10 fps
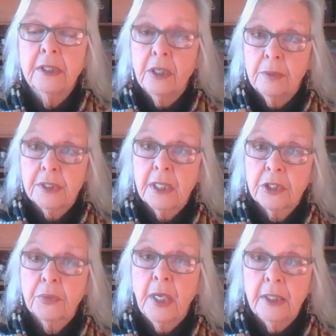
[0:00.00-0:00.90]
and
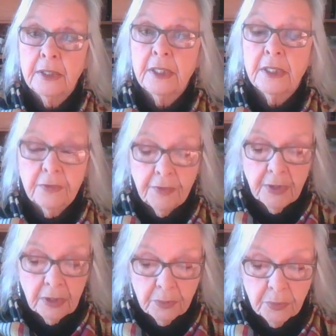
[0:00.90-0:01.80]
homosexuality is a
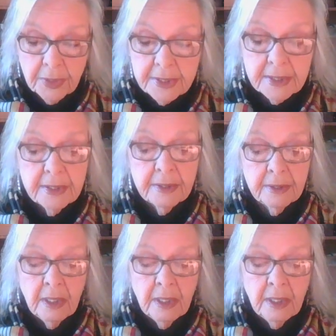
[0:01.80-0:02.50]
fairly recent,